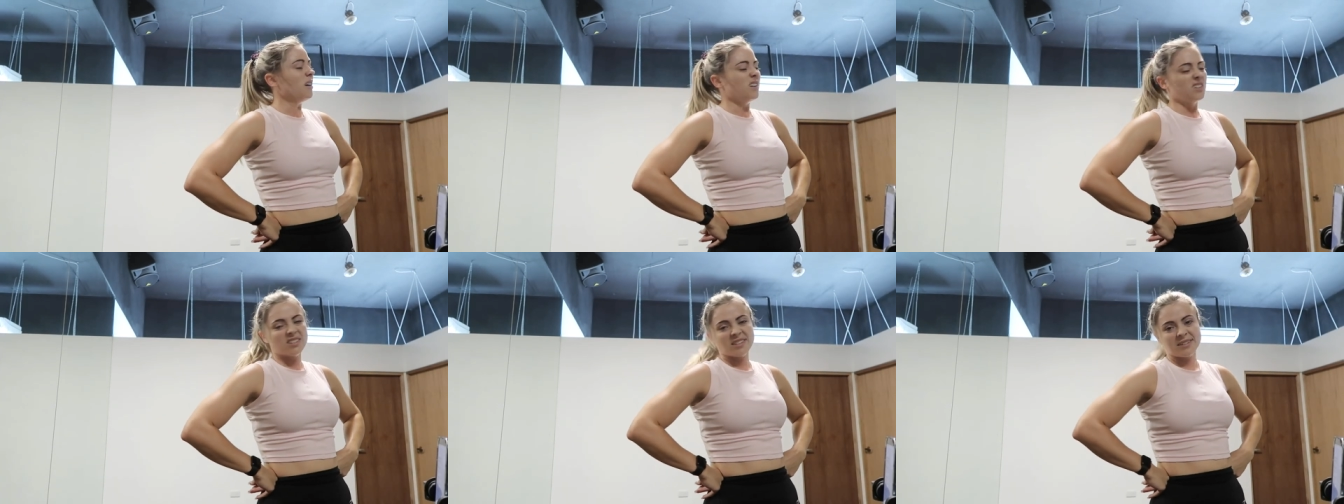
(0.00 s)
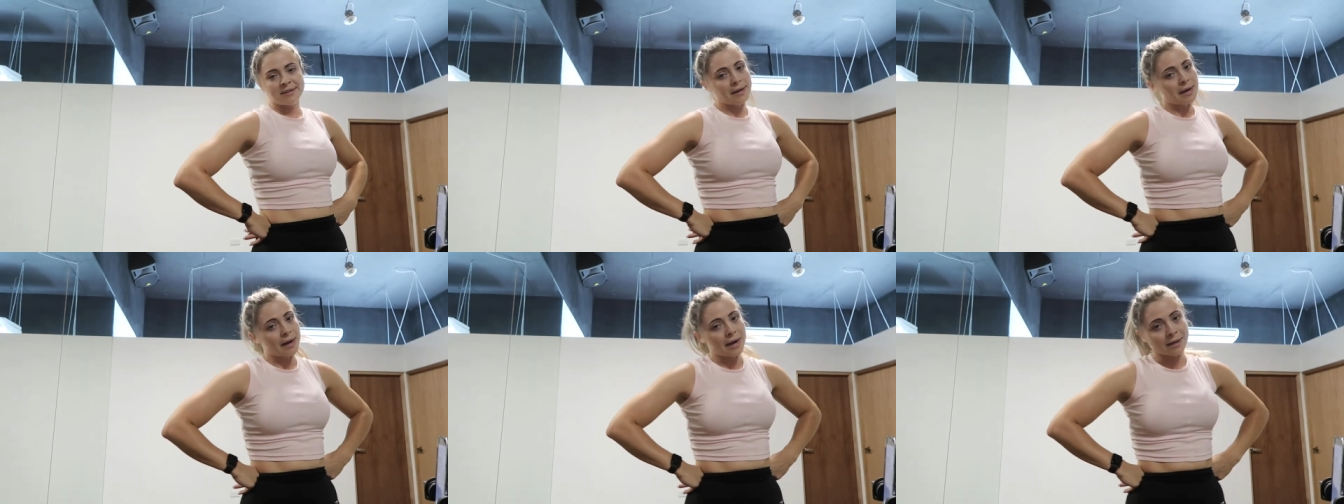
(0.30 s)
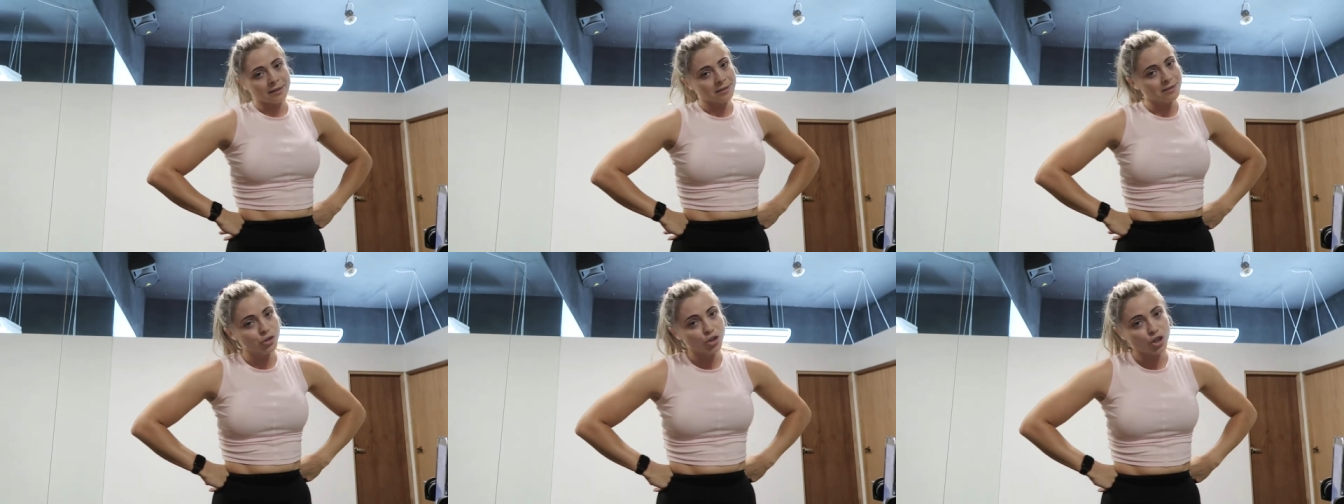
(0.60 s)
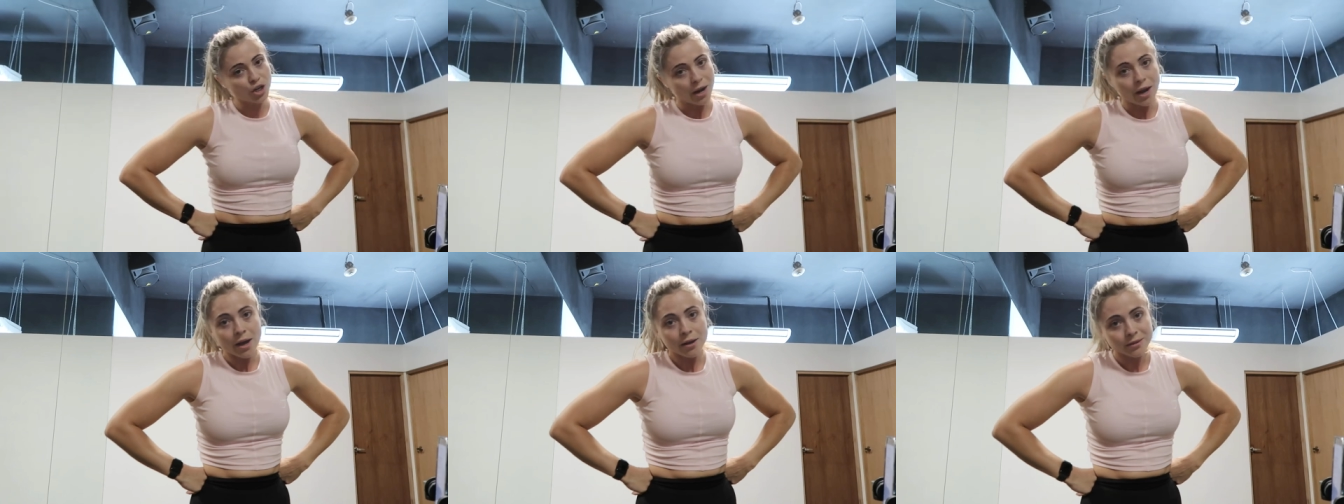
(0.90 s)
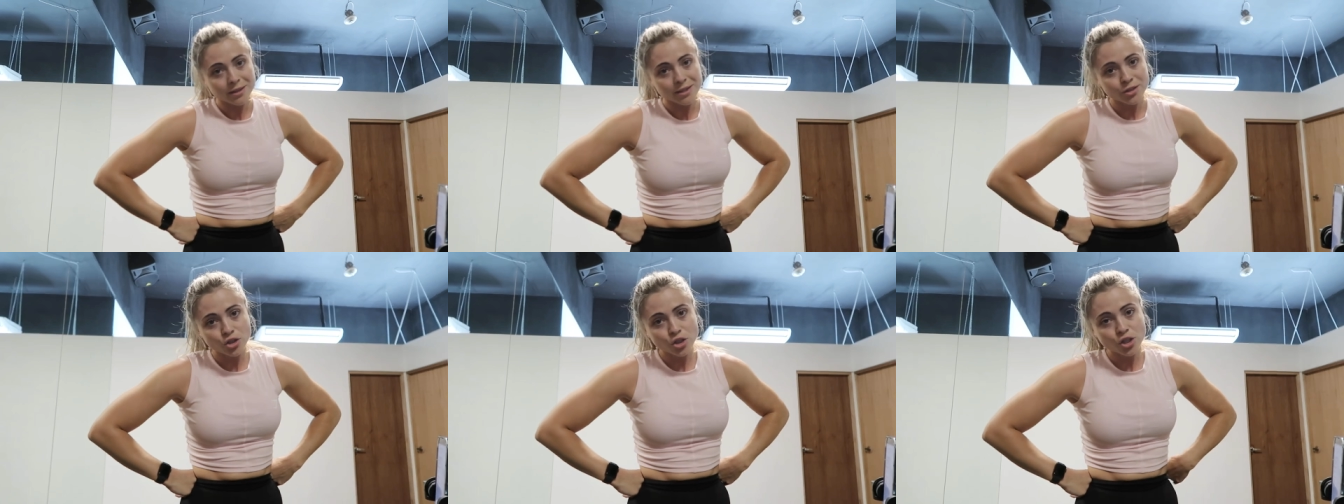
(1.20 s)
Just an added
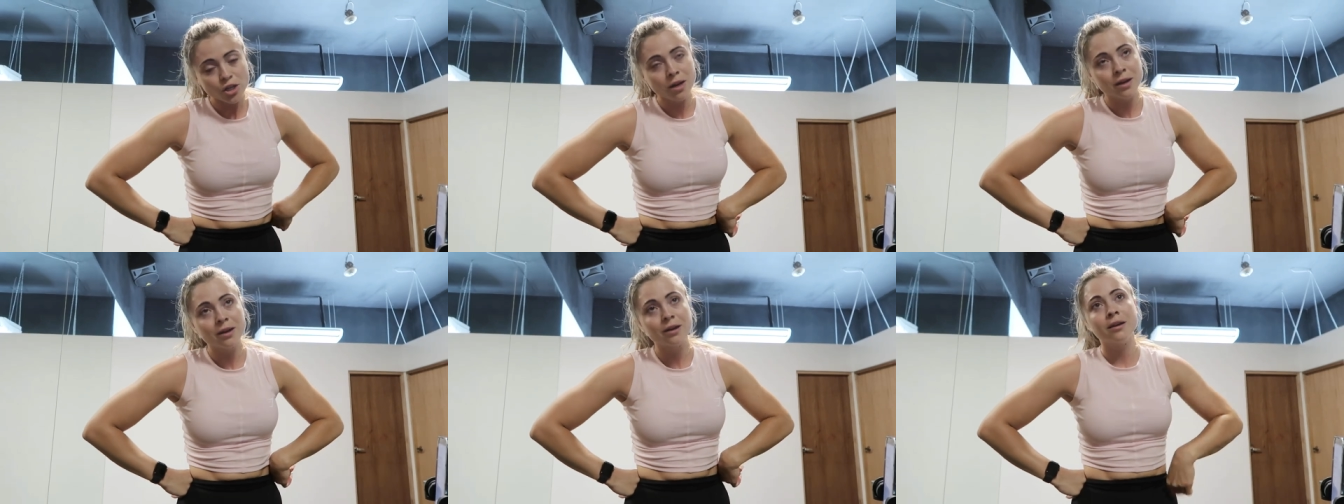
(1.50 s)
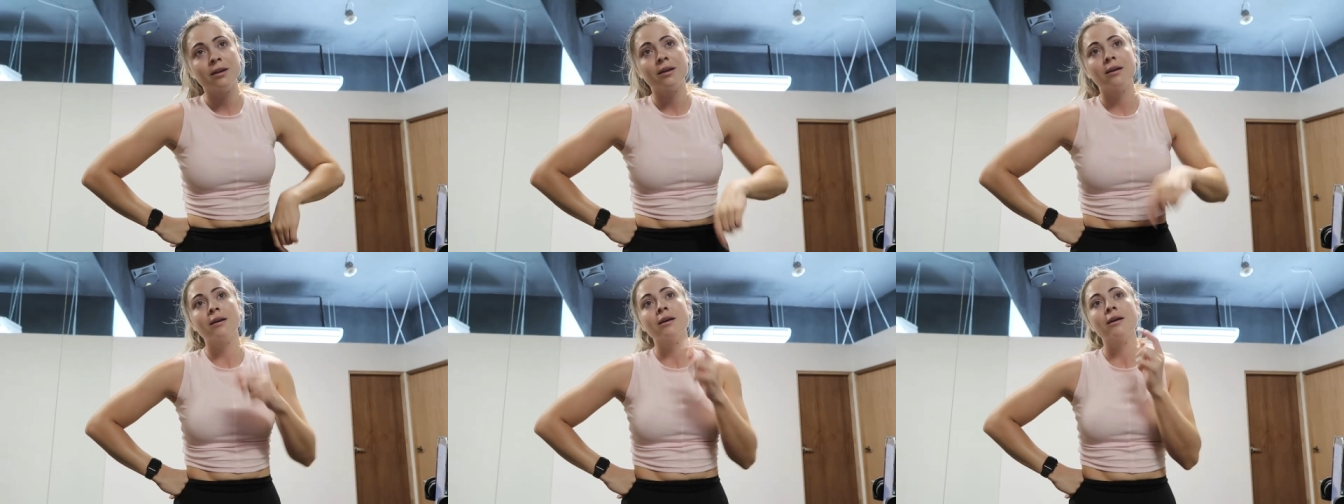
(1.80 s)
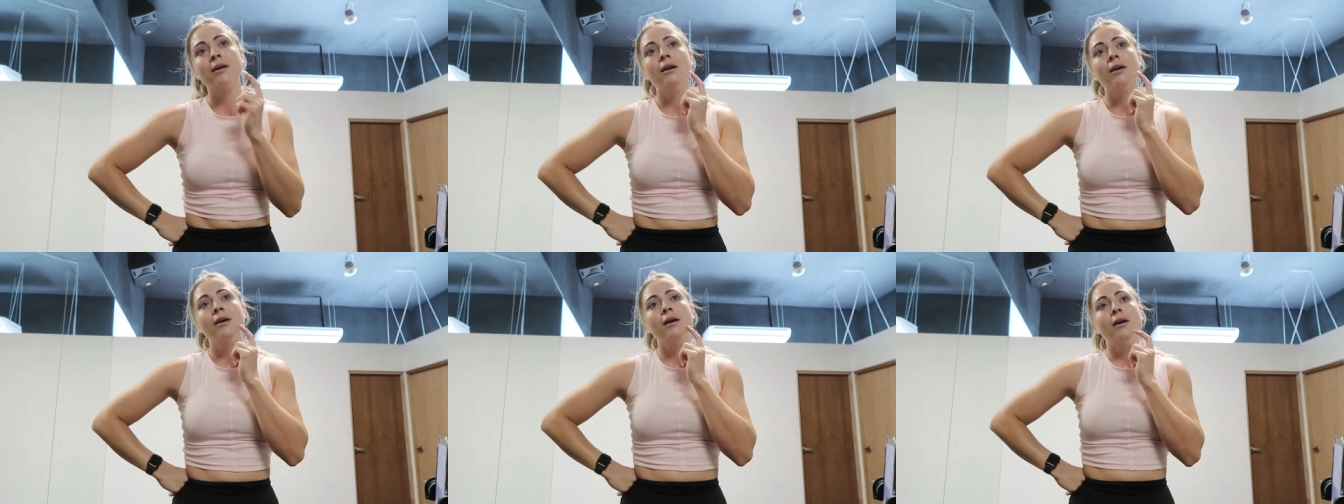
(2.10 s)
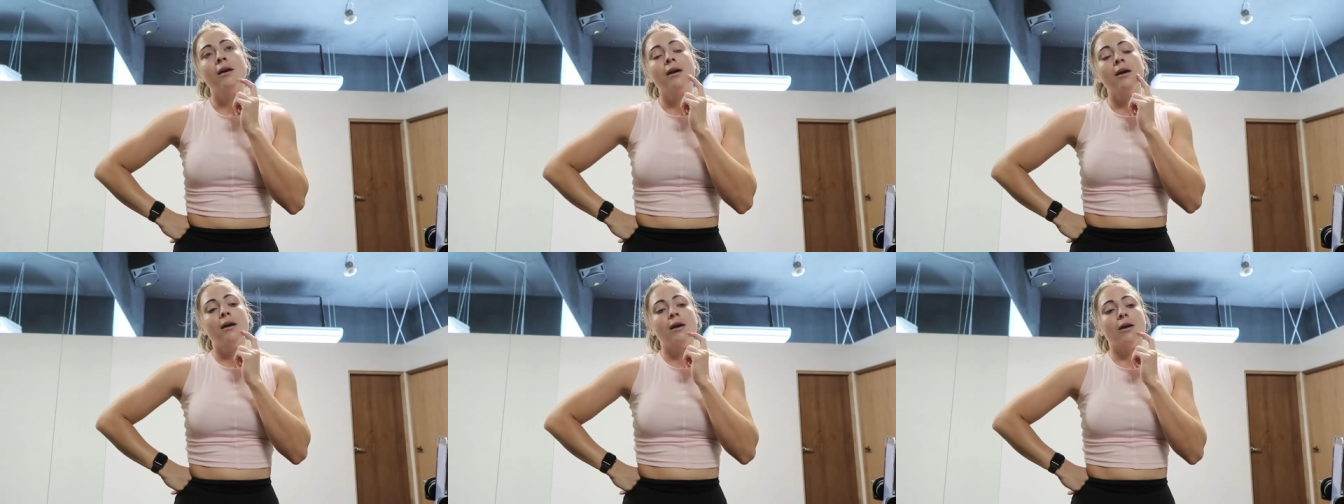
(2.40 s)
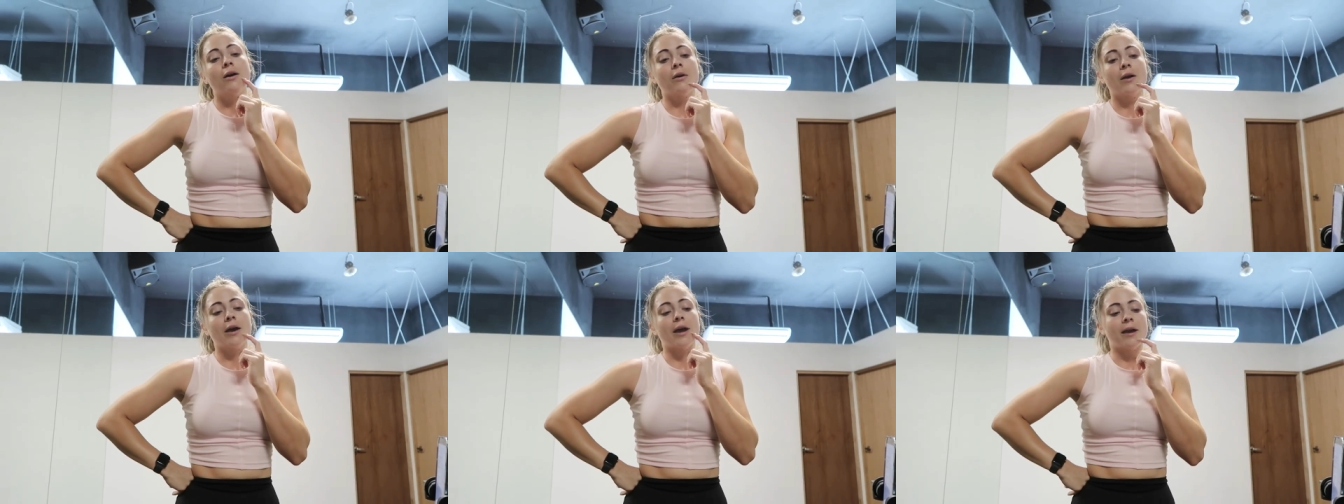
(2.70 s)
challenge.
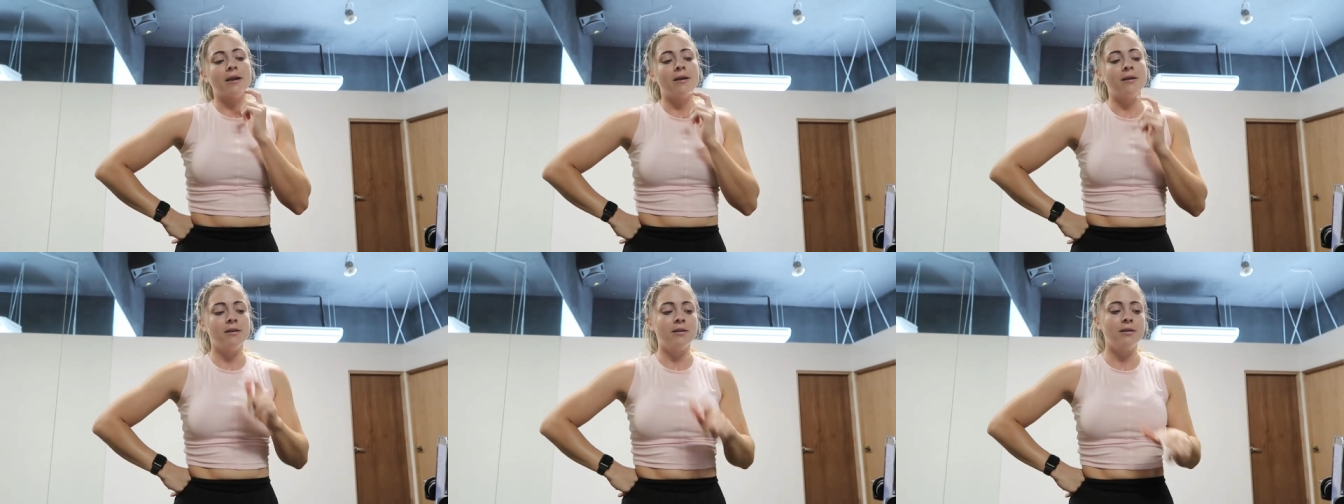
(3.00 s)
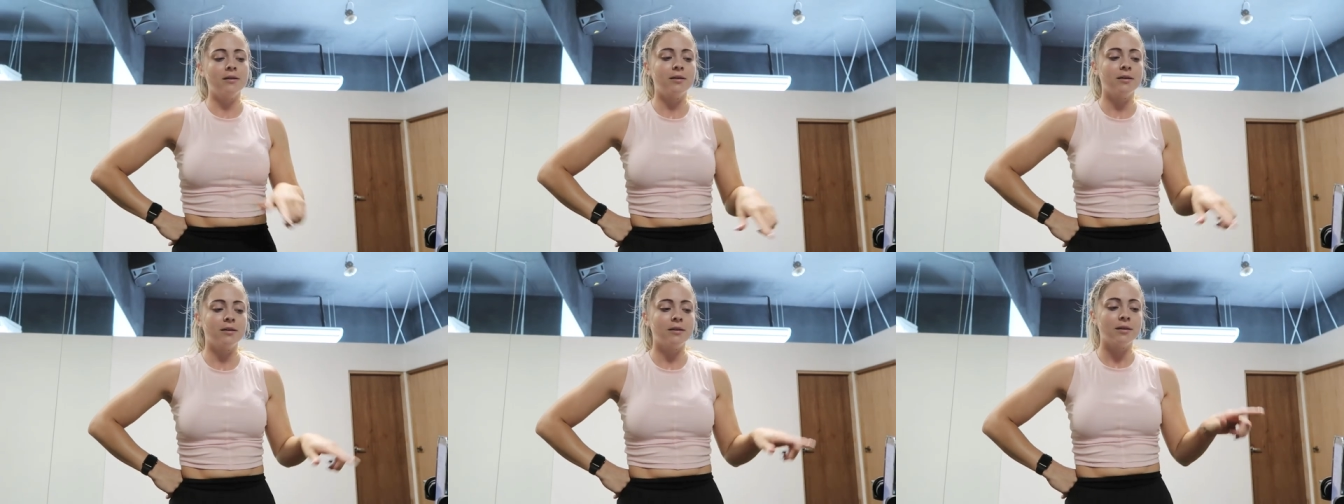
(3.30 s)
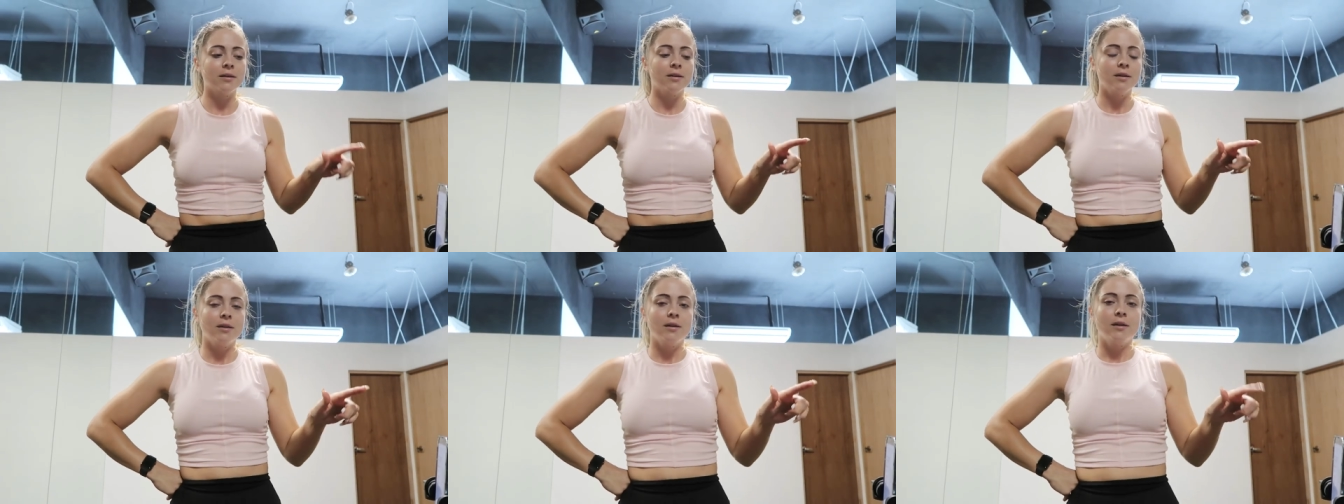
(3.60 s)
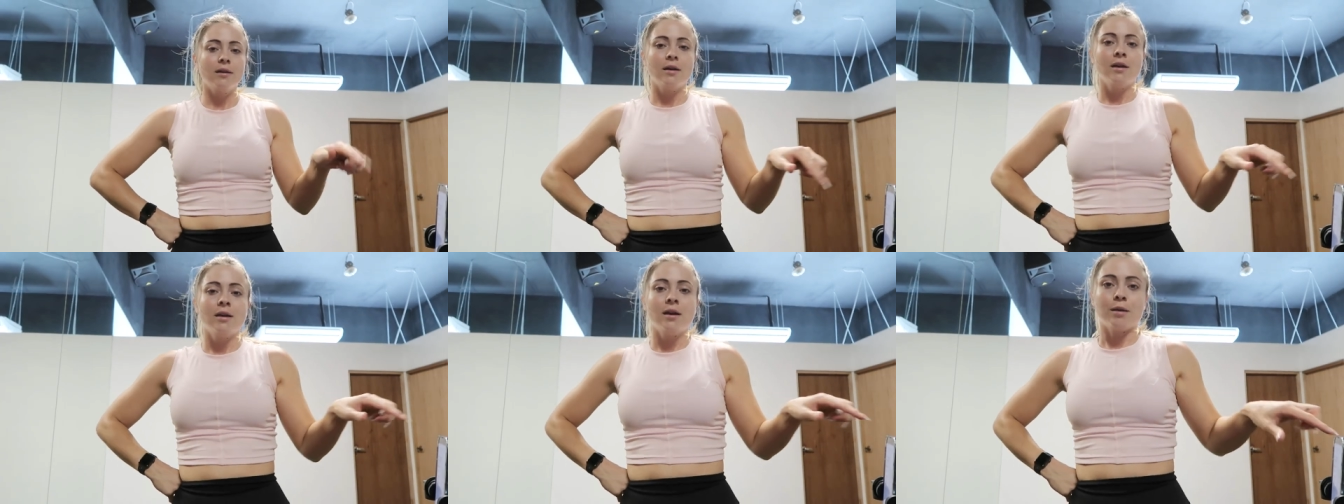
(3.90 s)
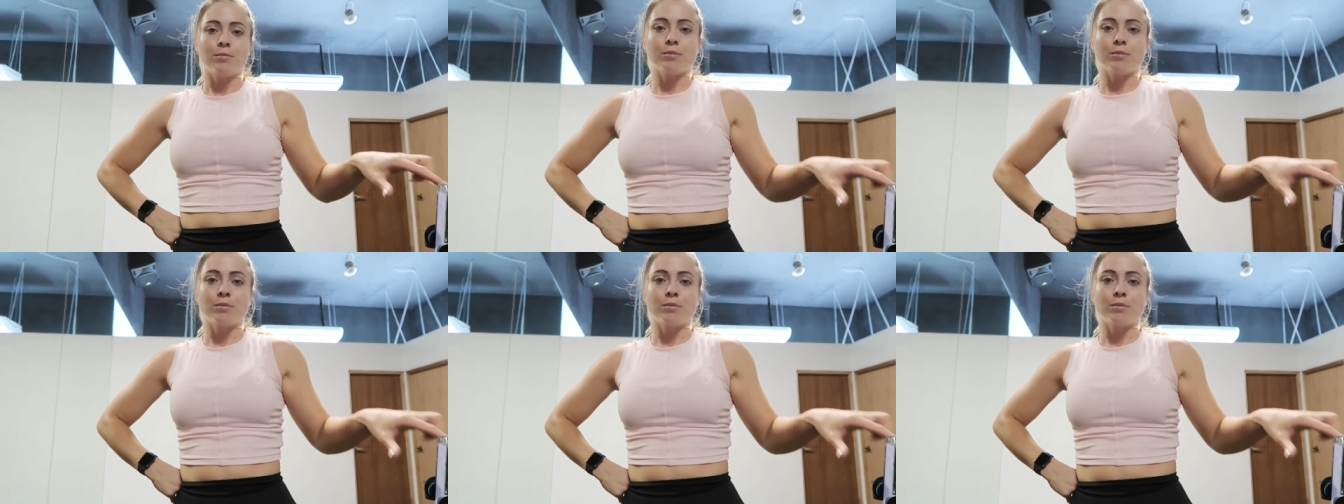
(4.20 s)
Okay,